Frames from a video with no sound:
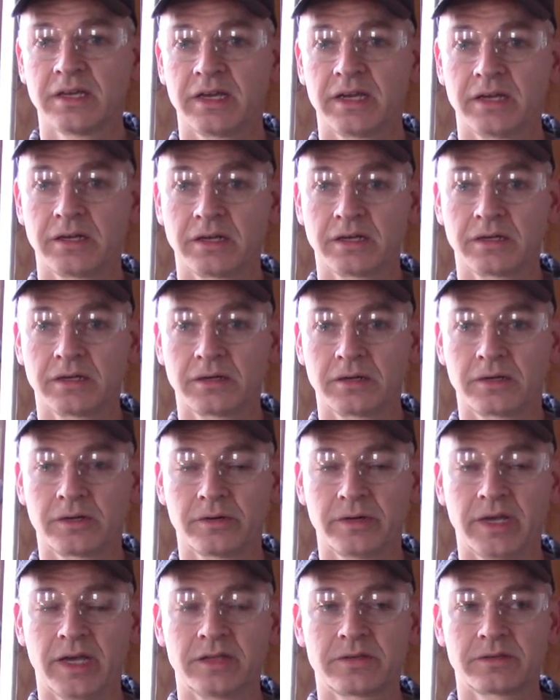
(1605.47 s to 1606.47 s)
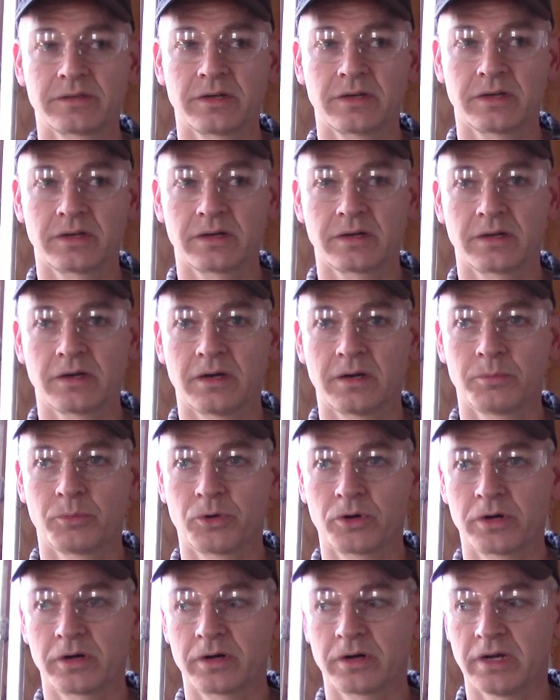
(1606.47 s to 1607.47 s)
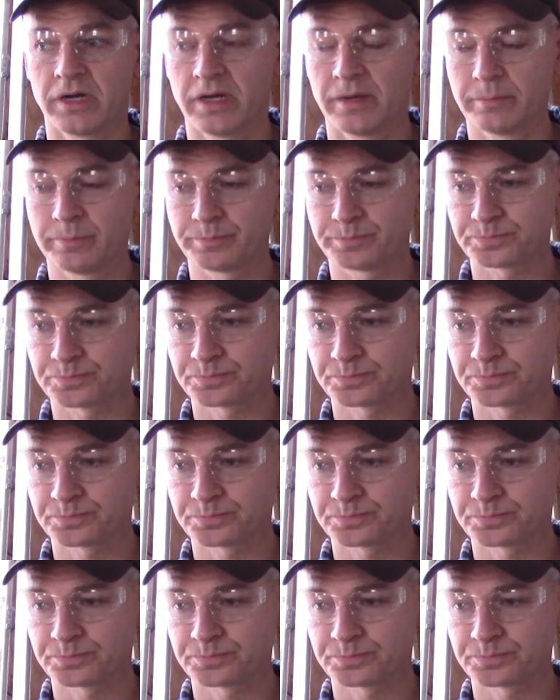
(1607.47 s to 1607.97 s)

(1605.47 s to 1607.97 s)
and creates a more